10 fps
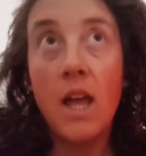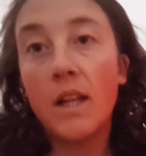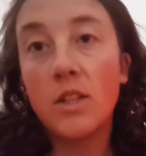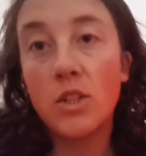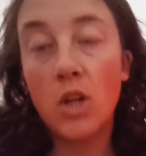I
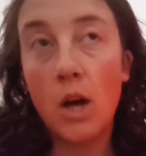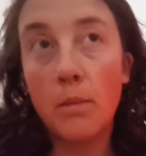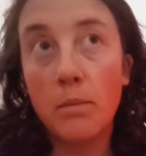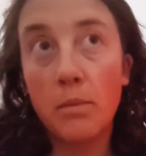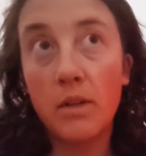had
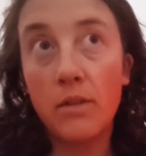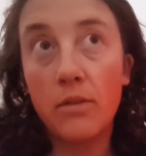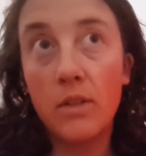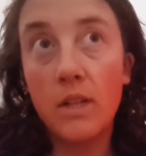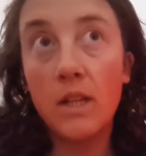stopped
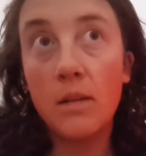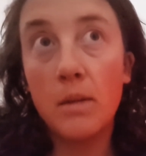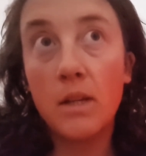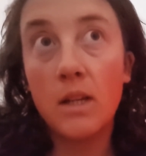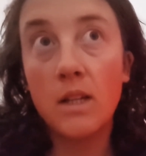briefly
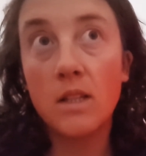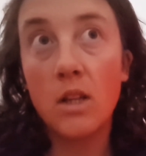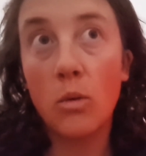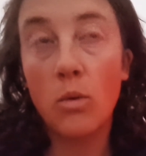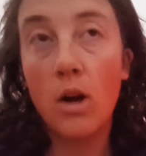
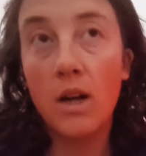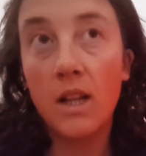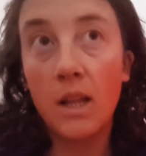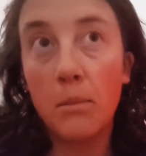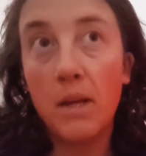because a rock
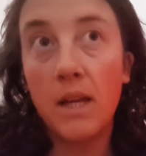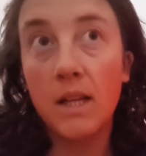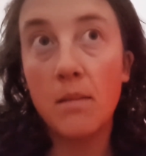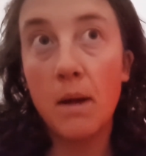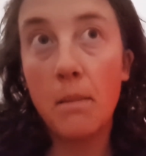had like
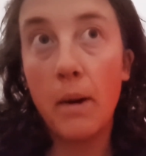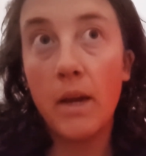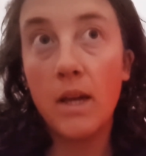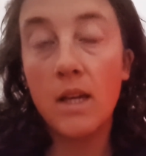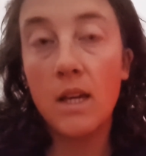pinged my
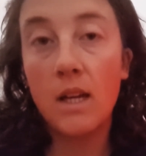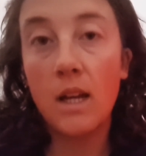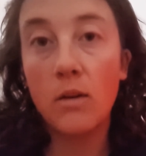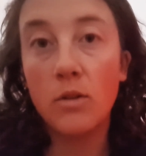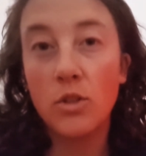bike,
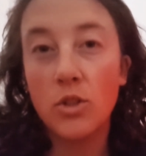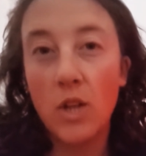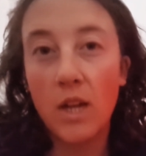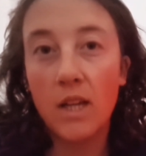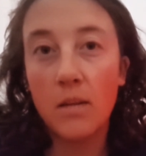and I was just
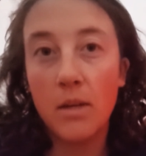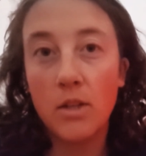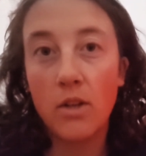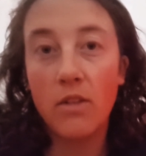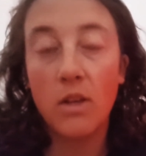checking to
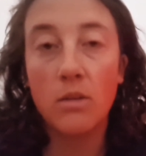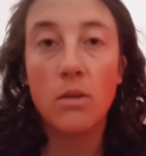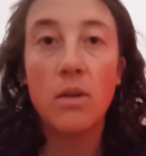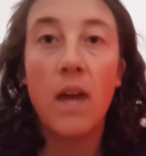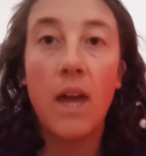make sure everything
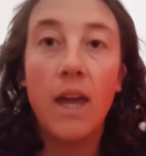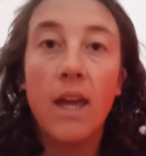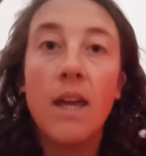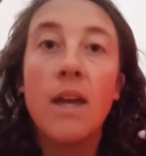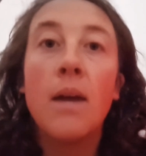was
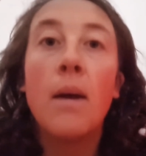okay.